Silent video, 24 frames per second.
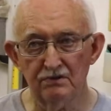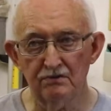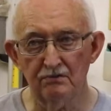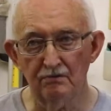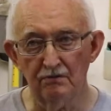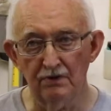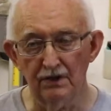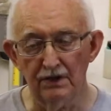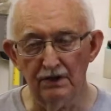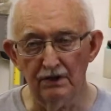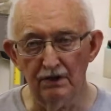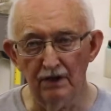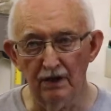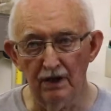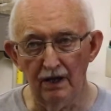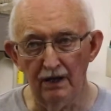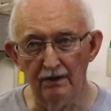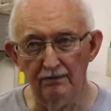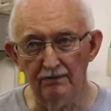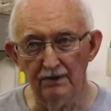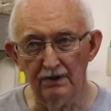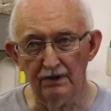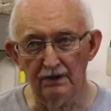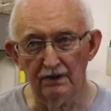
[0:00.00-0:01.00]
one
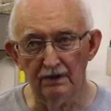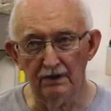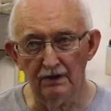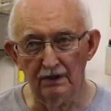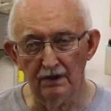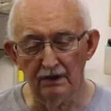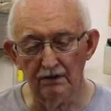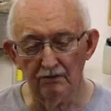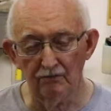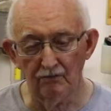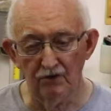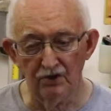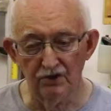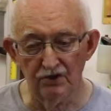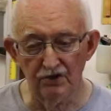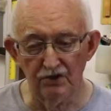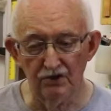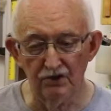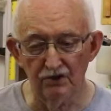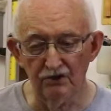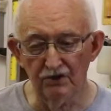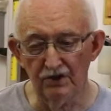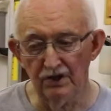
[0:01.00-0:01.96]
time in one year,